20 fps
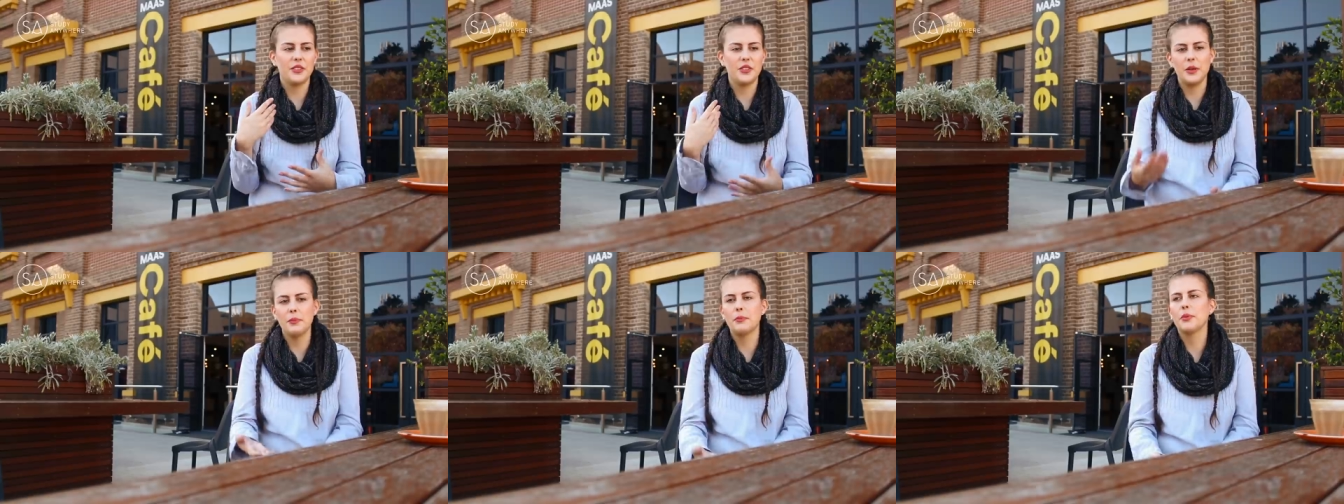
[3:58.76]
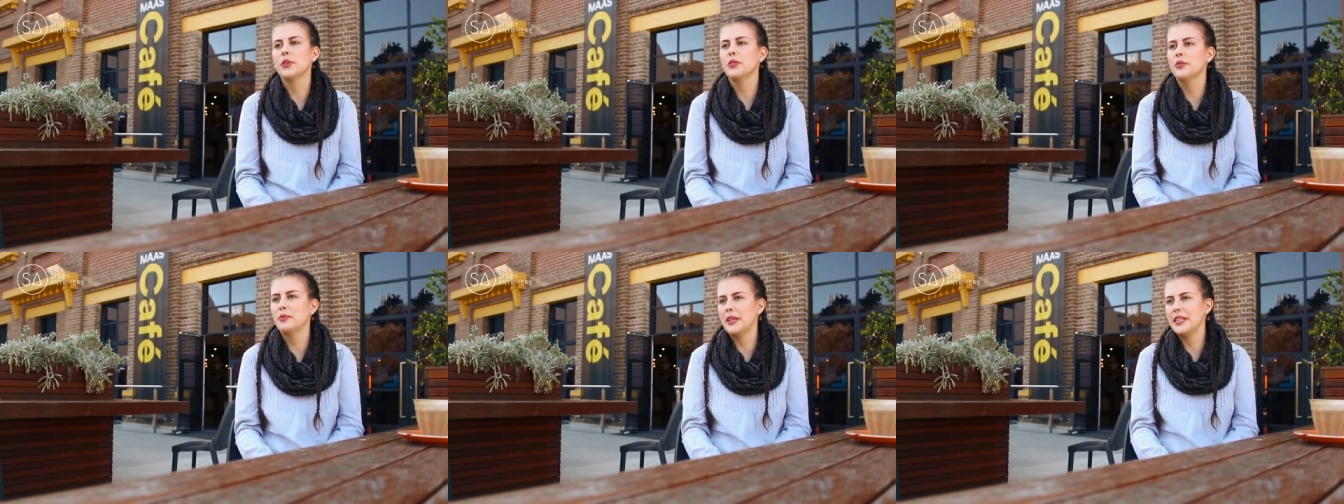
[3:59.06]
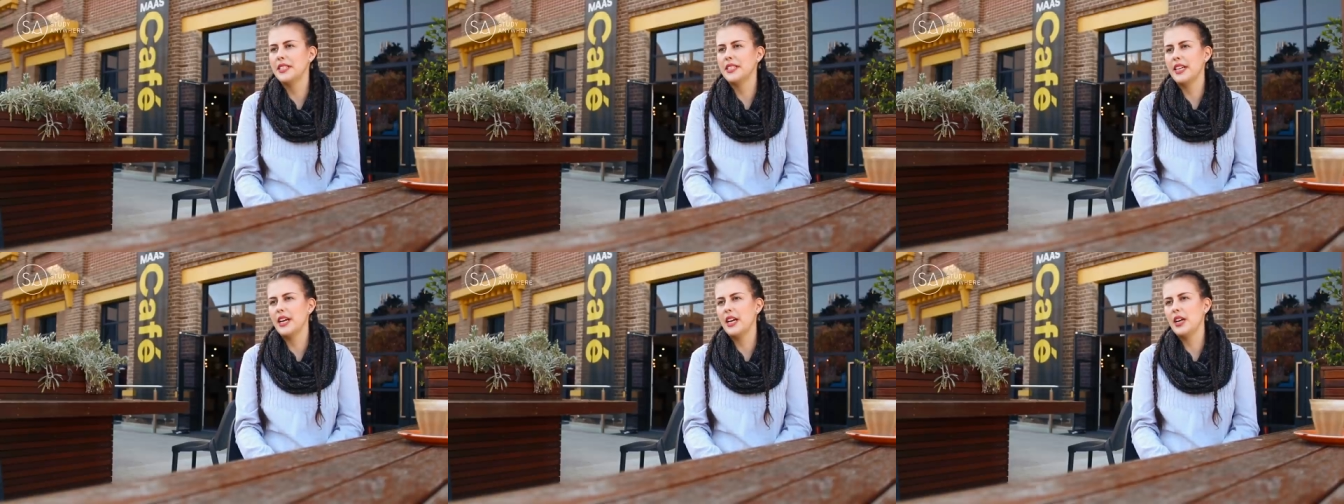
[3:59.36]
to improve
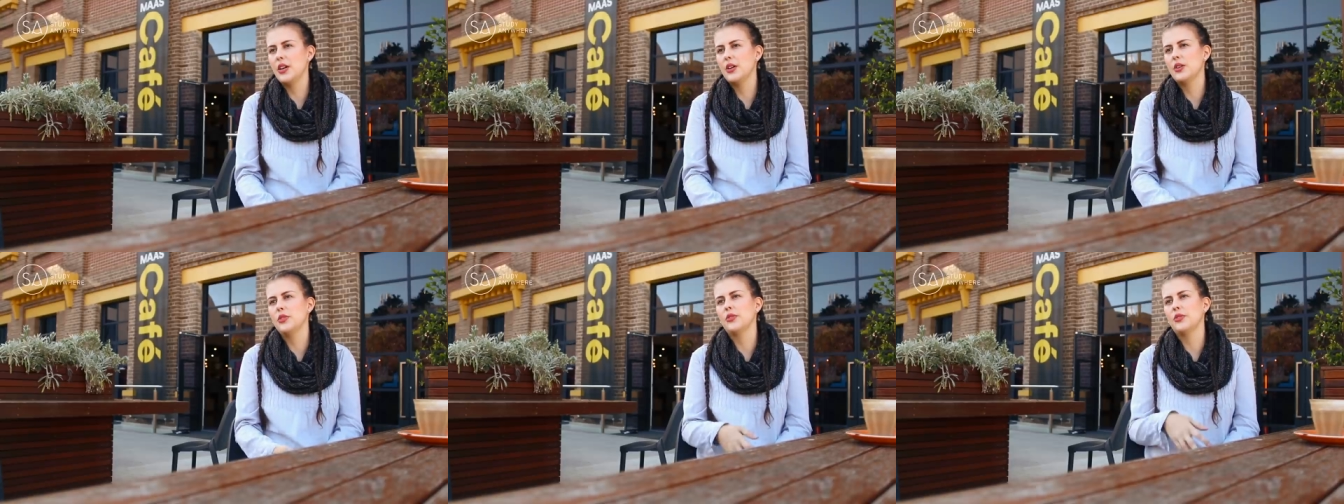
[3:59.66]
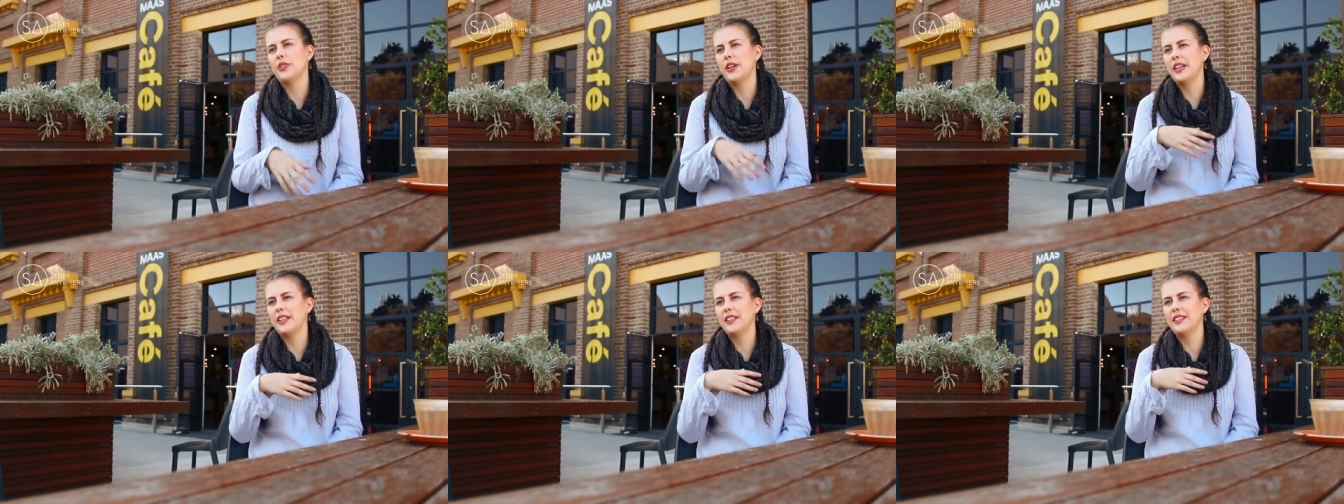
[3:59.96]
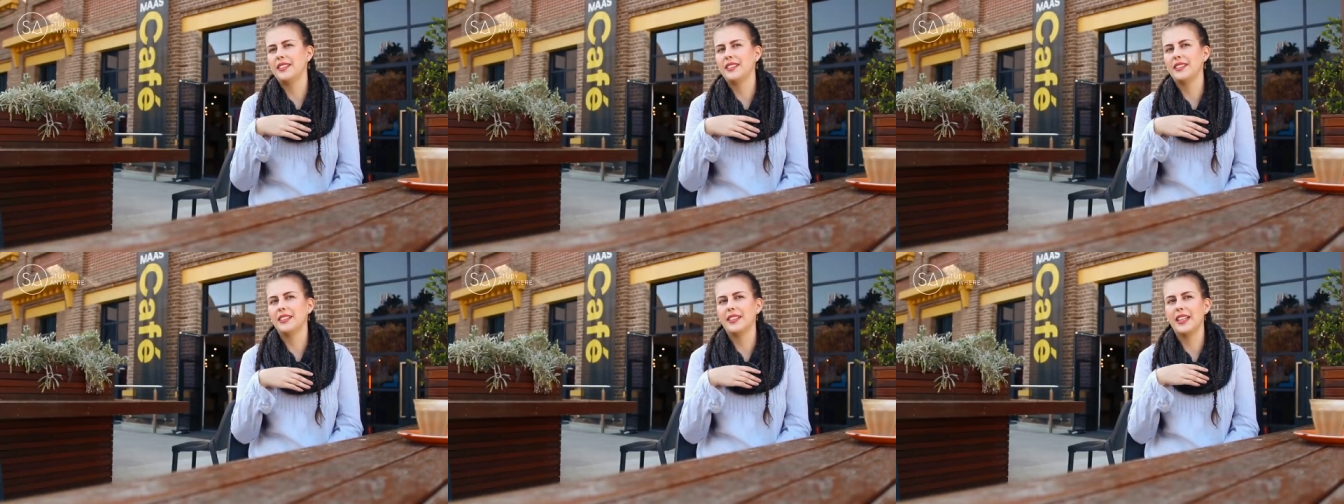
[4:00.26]
myself
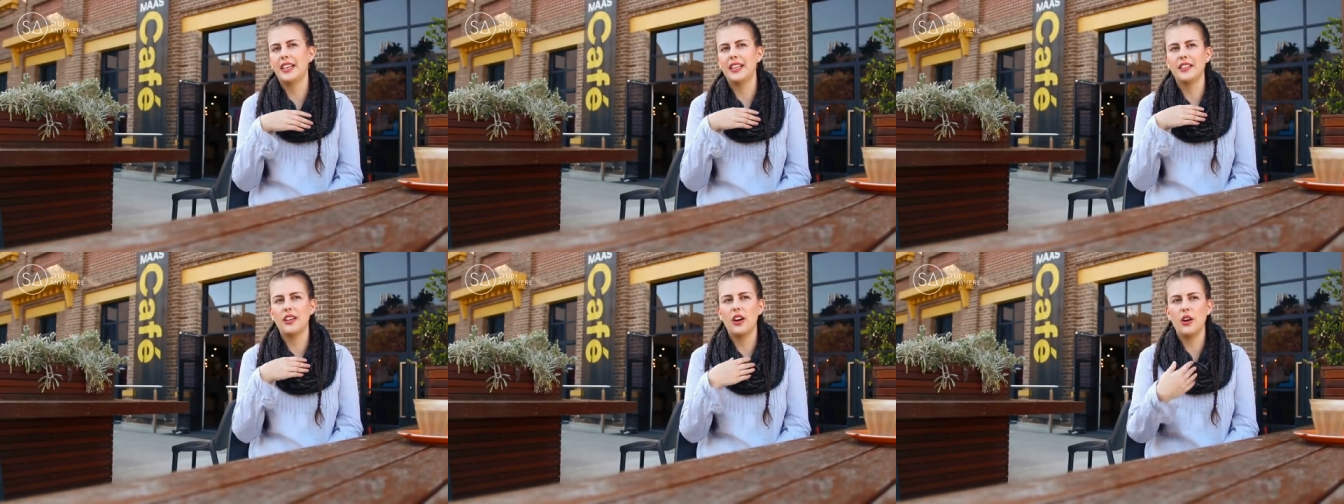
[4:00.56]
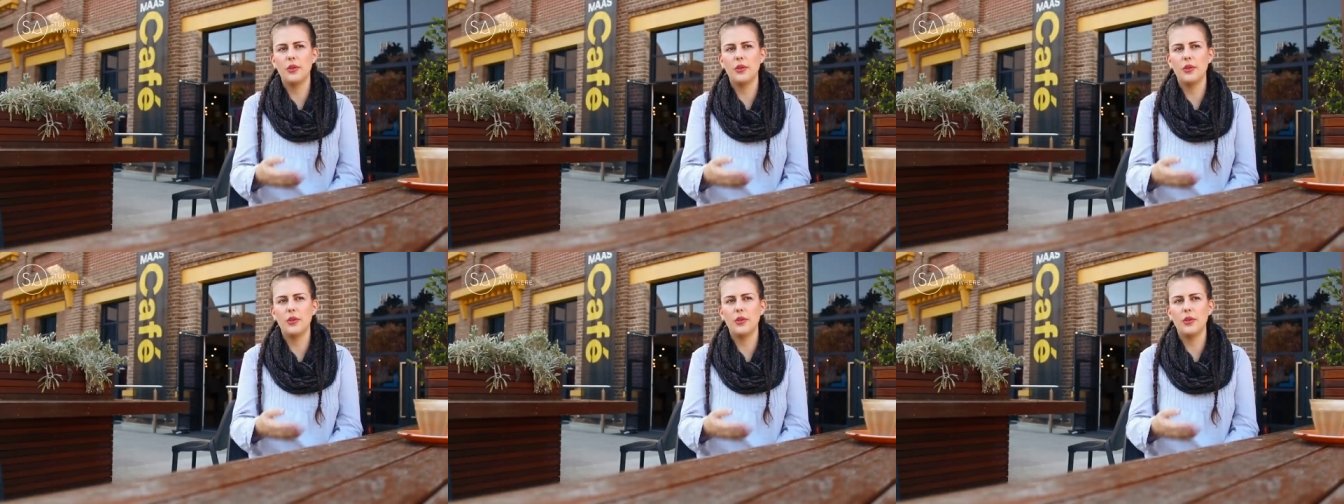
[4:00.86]
and like